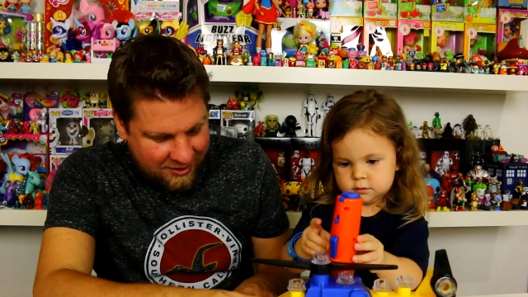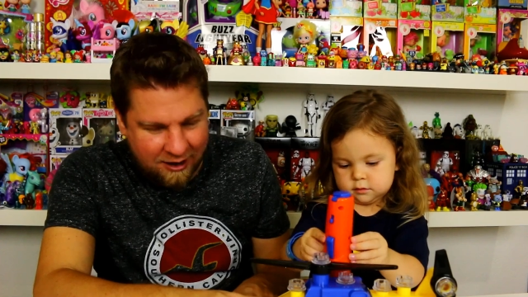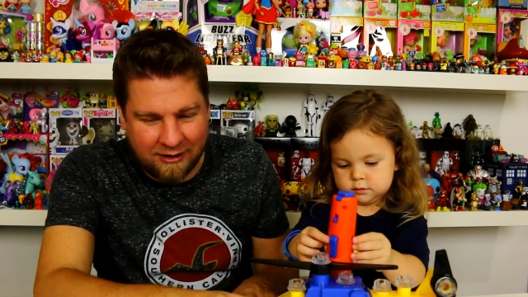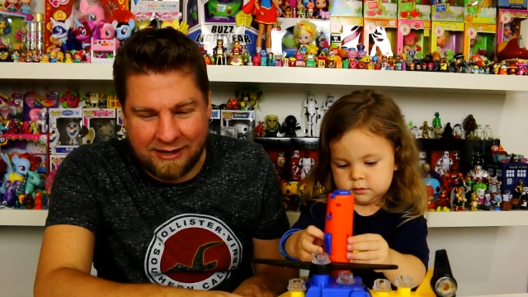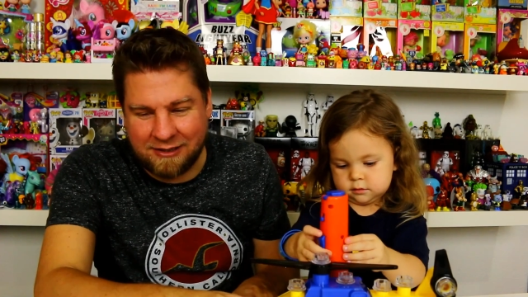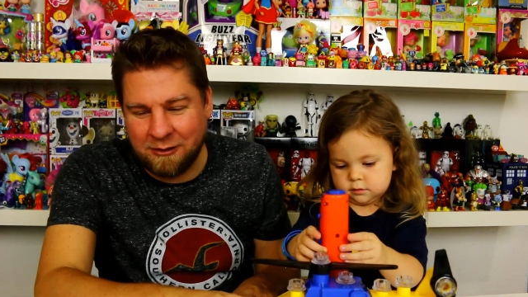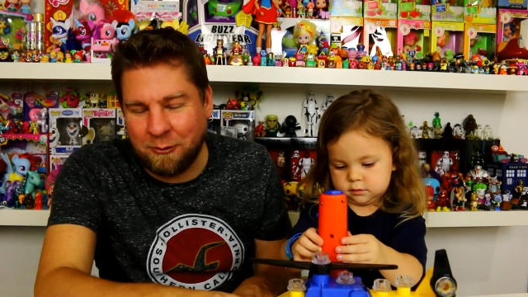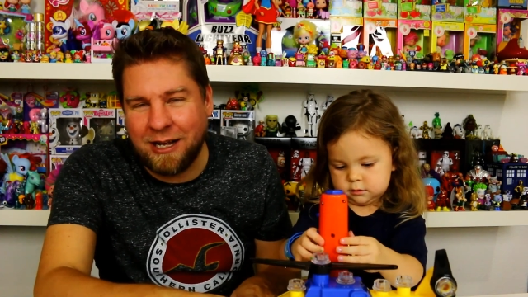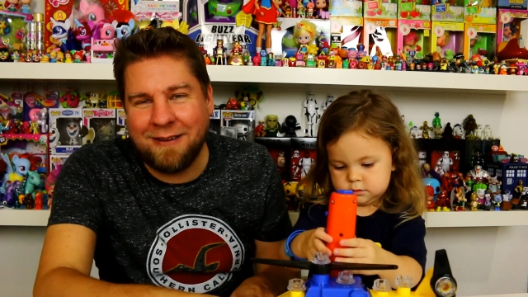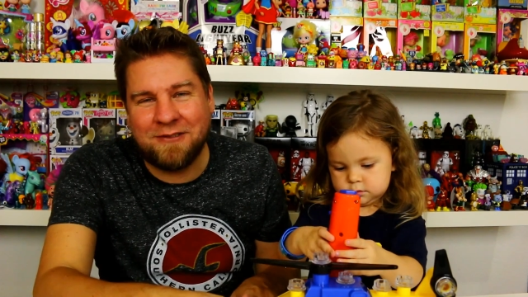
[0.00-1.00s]
Speaker 1: Okay, so
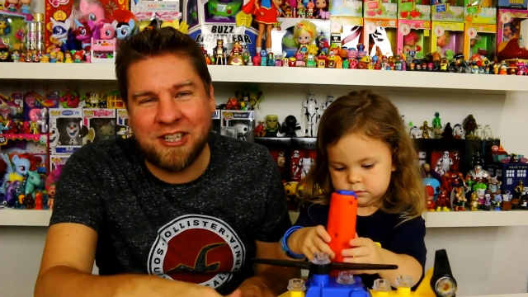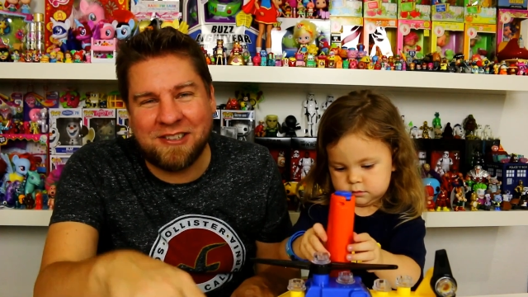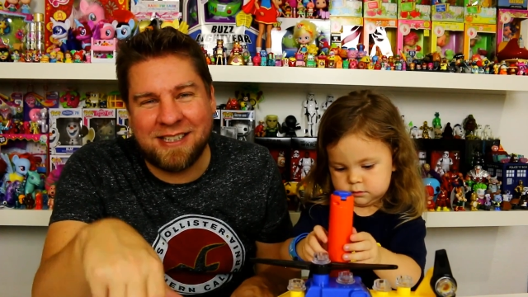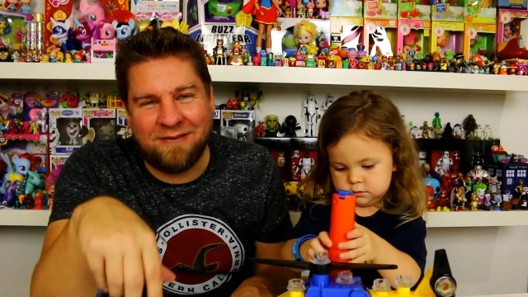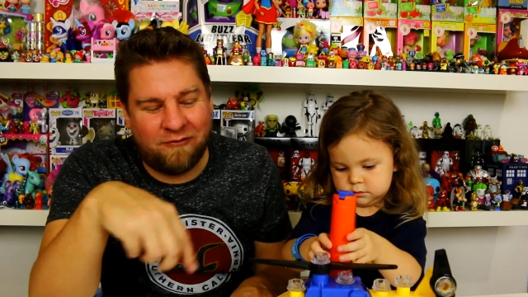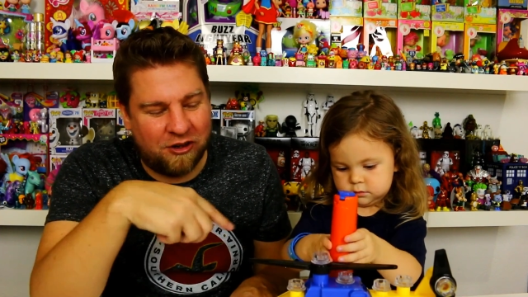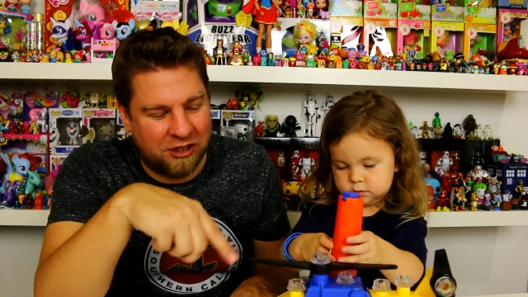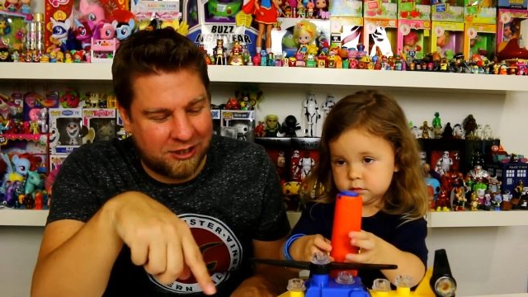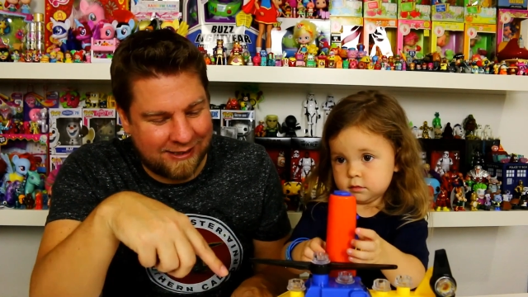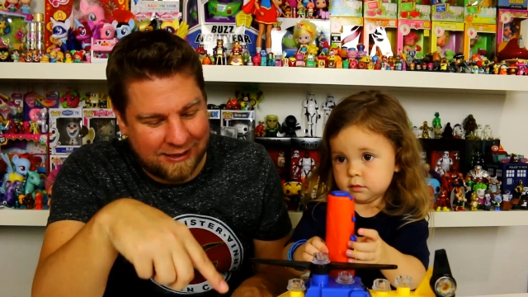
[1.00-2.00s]
we'll have Chelsea
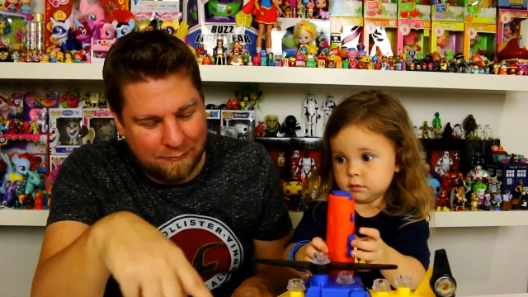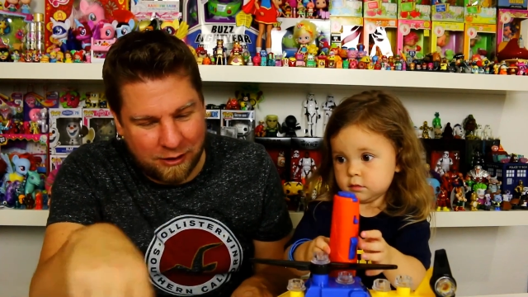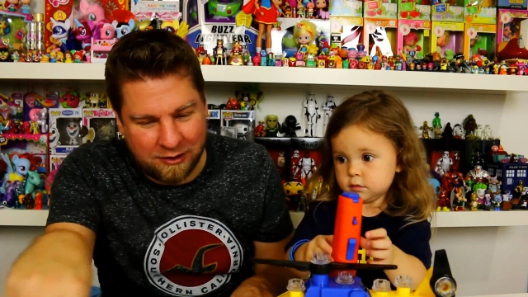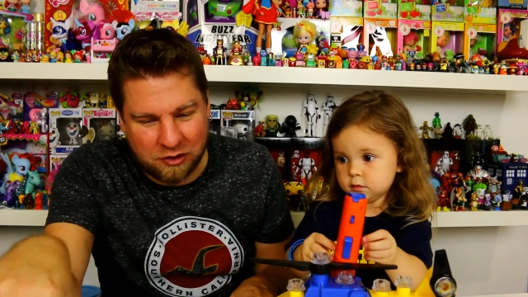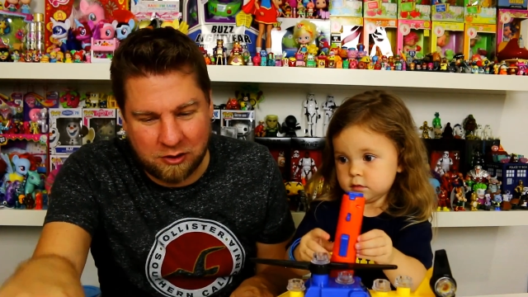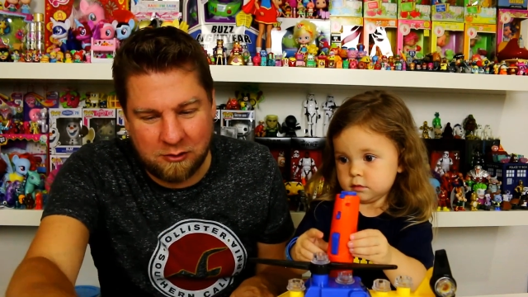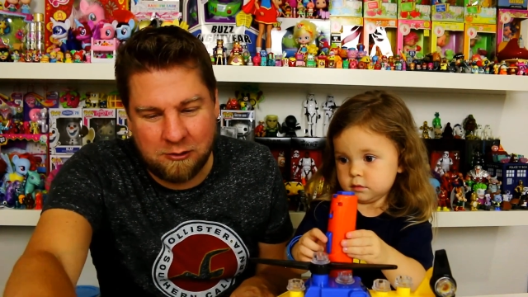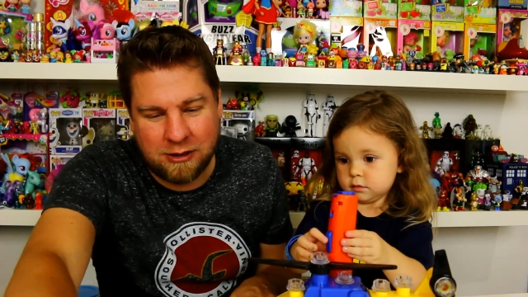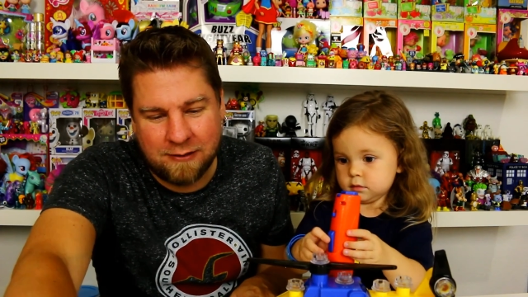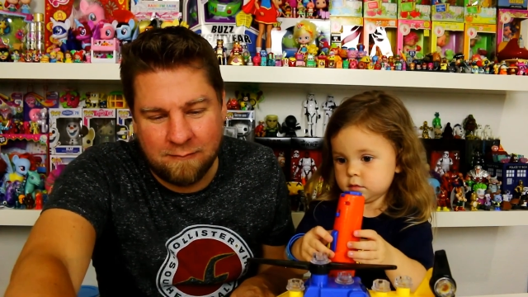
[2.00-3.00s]
finish this up, all the
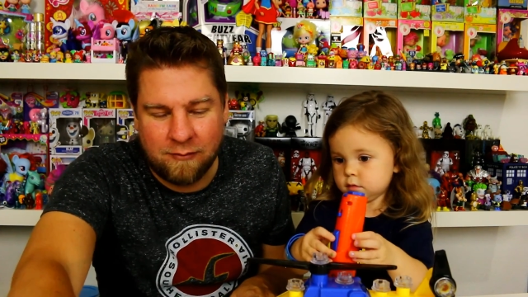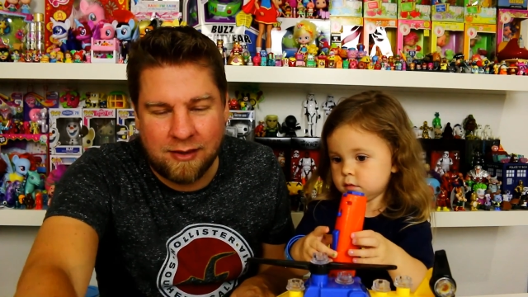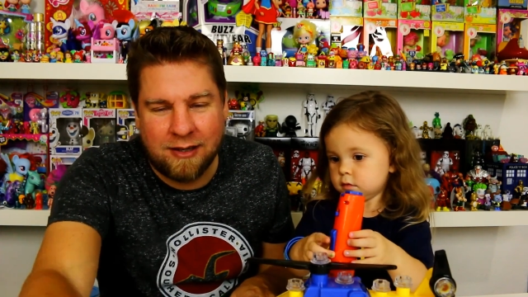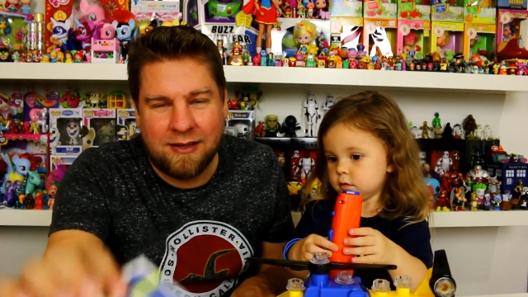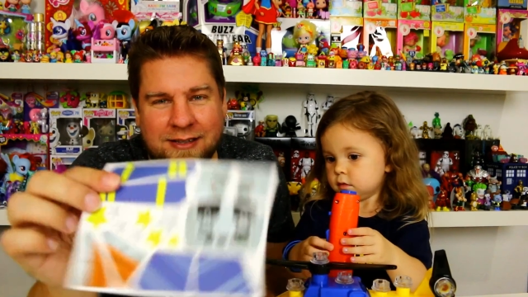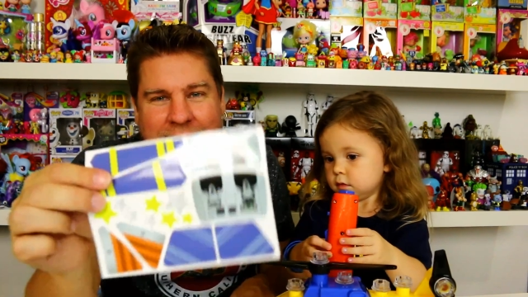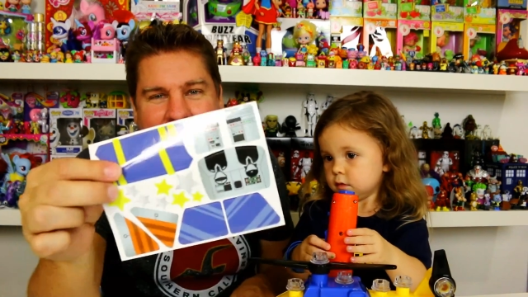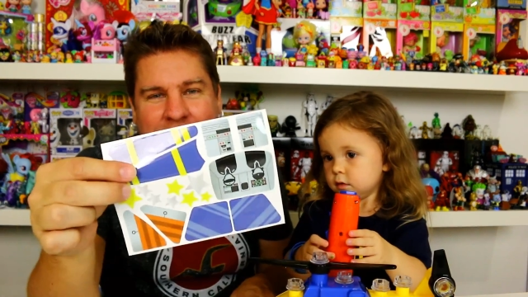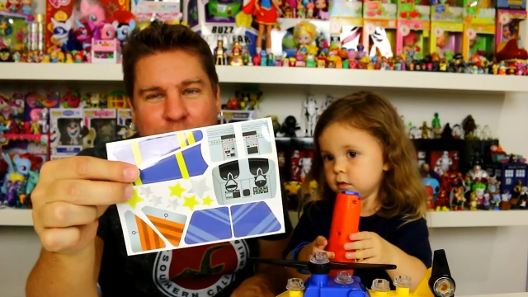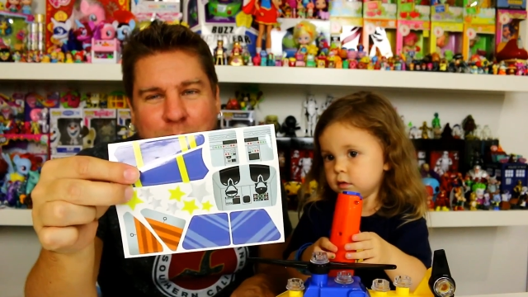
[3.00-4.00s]
screws.
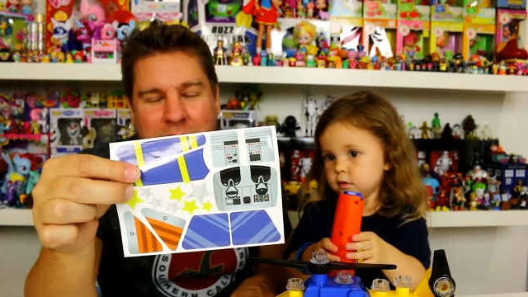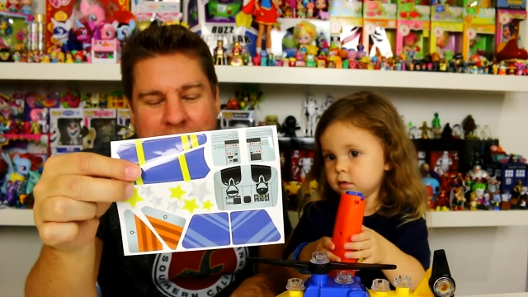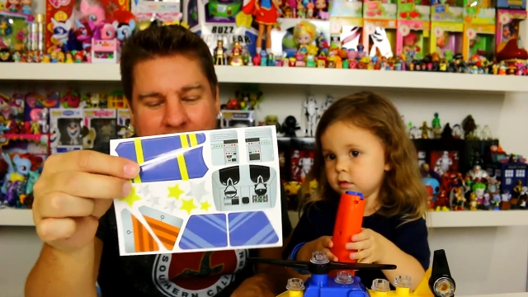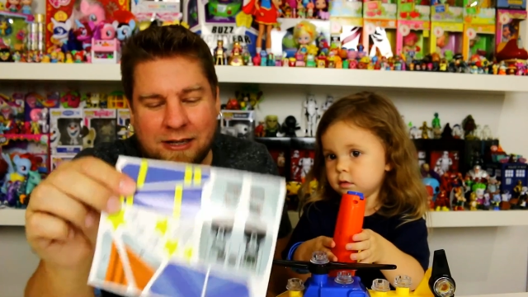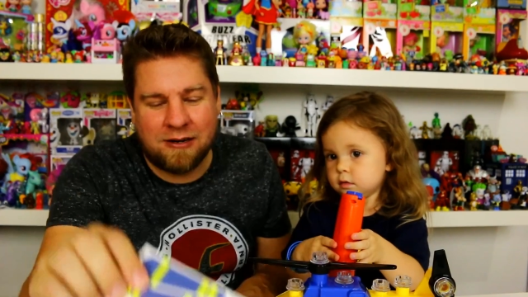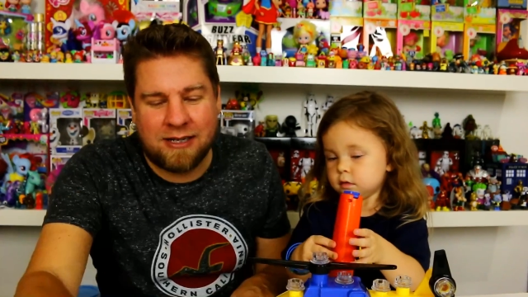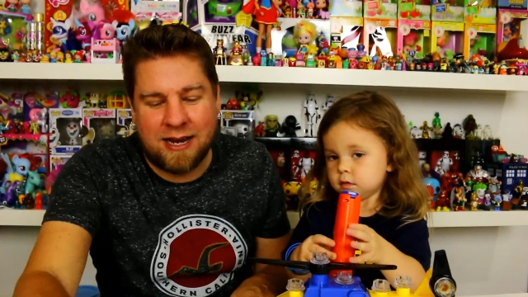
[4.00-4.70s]
Daddy will put stickers